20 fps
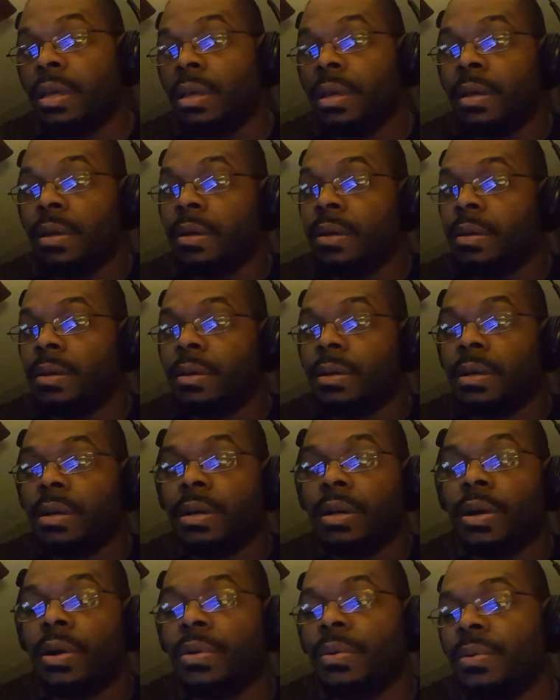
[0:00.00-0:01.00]

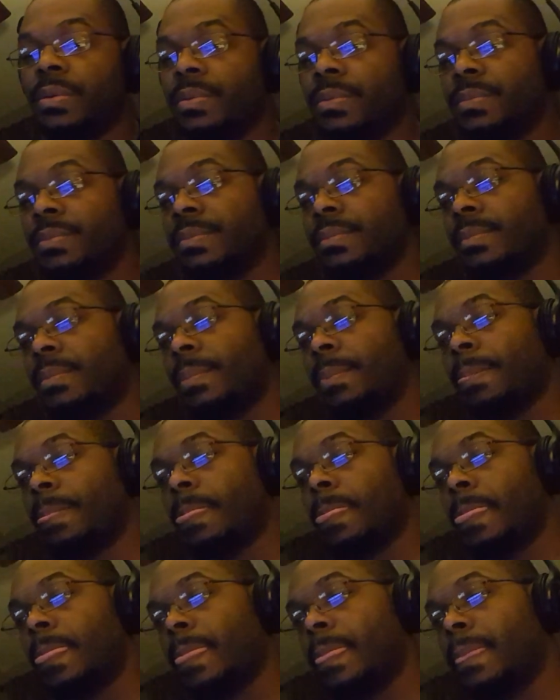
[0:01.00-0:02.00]

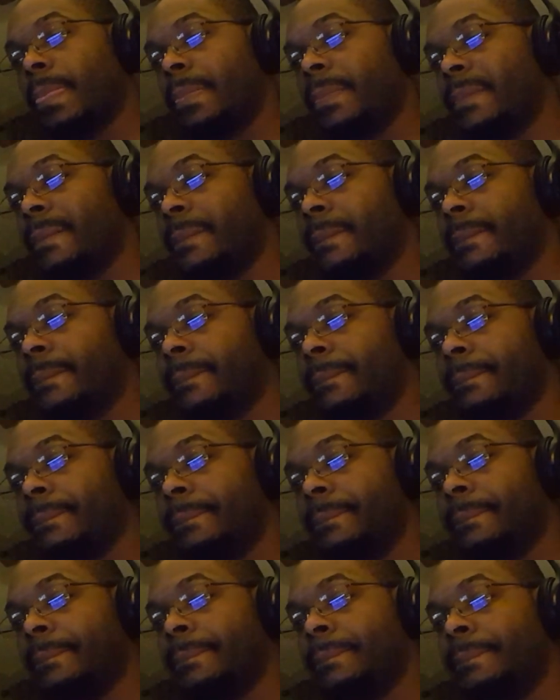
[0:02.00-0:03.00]

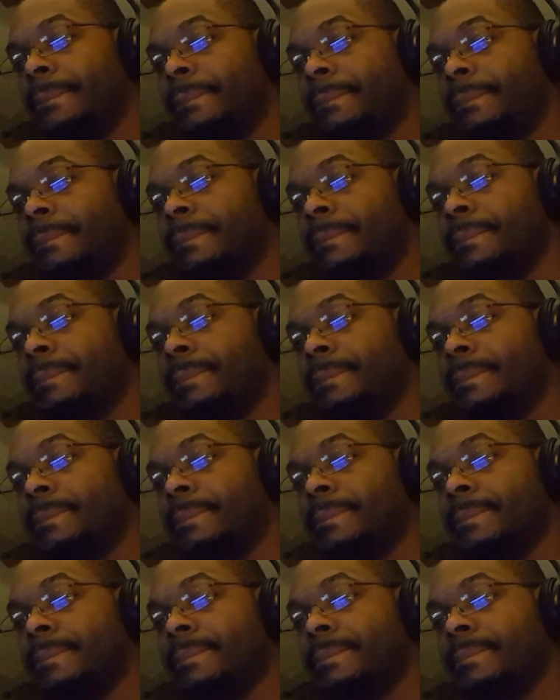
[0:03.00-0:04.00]

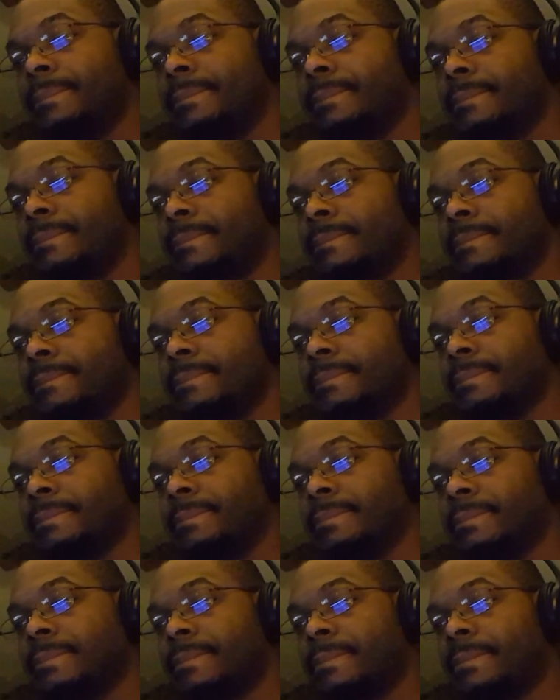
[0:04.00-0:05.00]

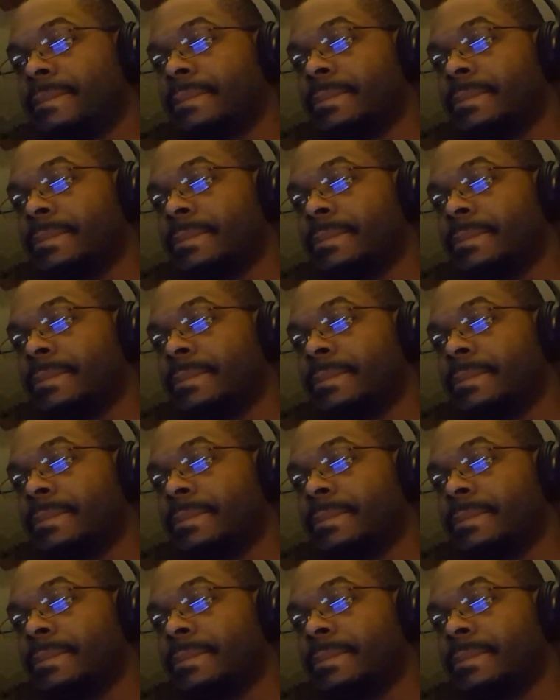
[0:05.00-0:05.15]
Nobody speaks.